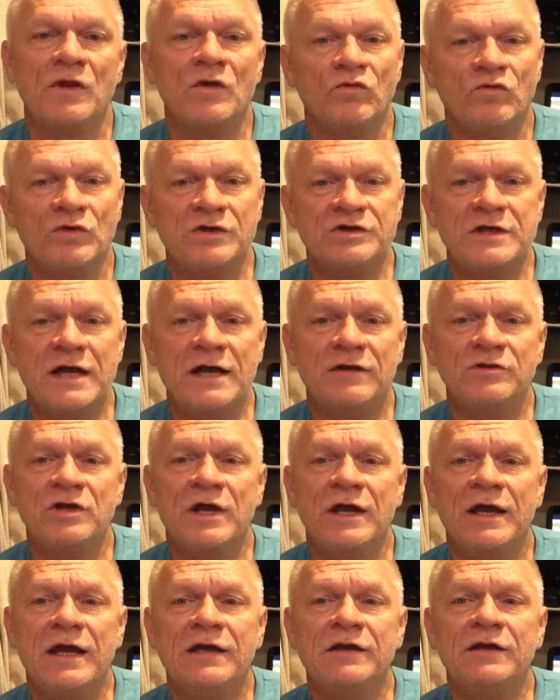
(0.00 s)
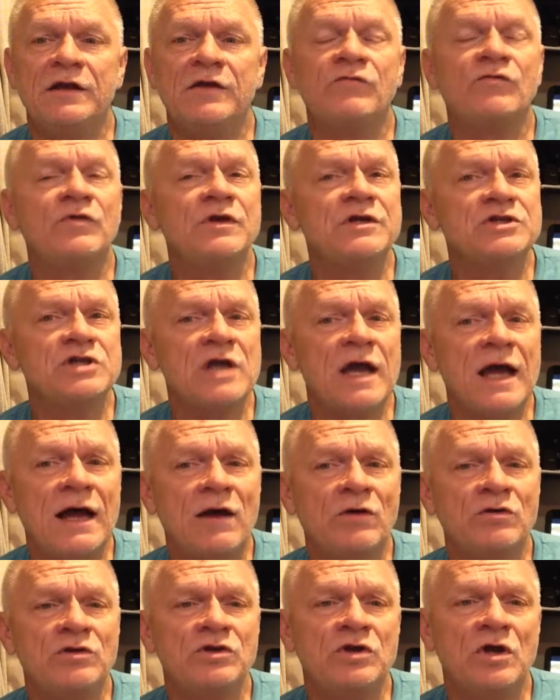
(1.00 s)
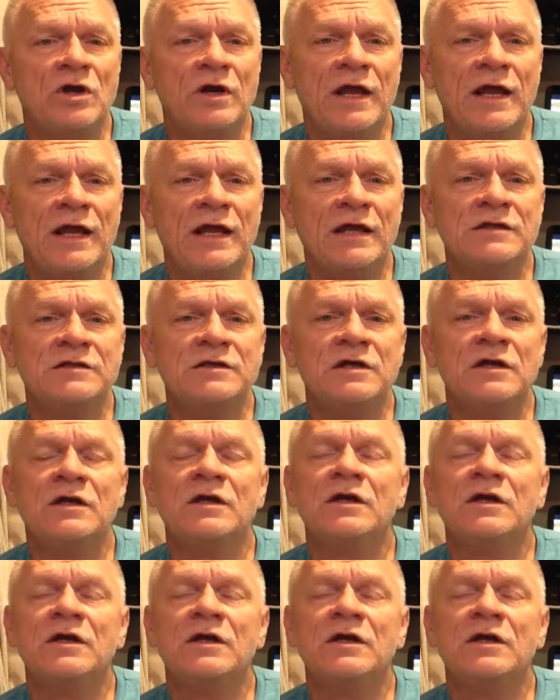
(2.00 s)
Reach out your hand and reach out your hand,